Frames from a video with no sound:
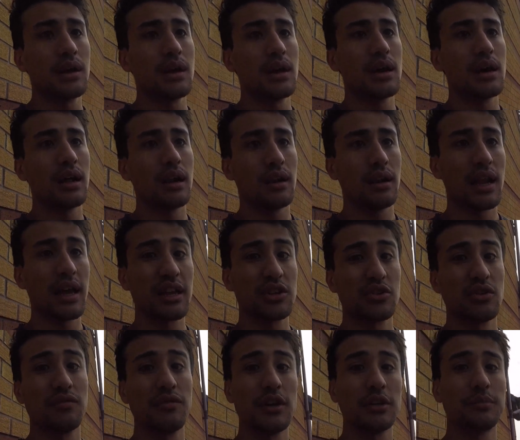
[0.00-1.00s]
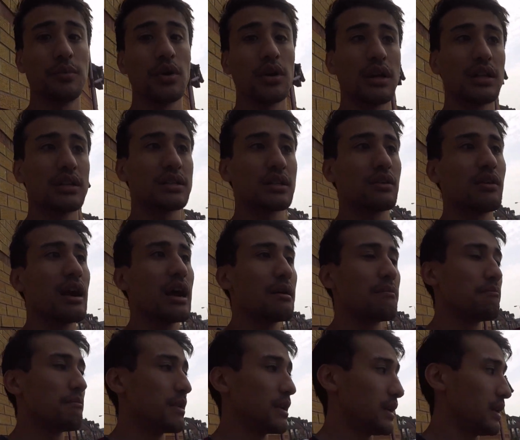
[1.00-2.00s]
Uh, like us on Facebook,
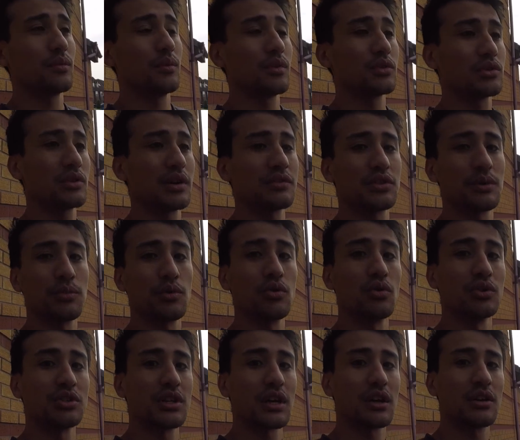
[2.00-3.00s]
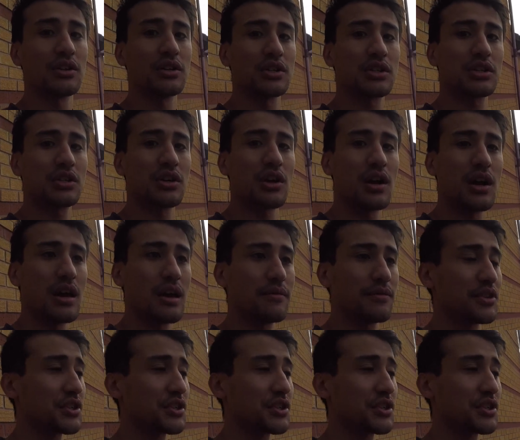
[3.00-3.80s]
Instagram. Also have some cool stickers uh,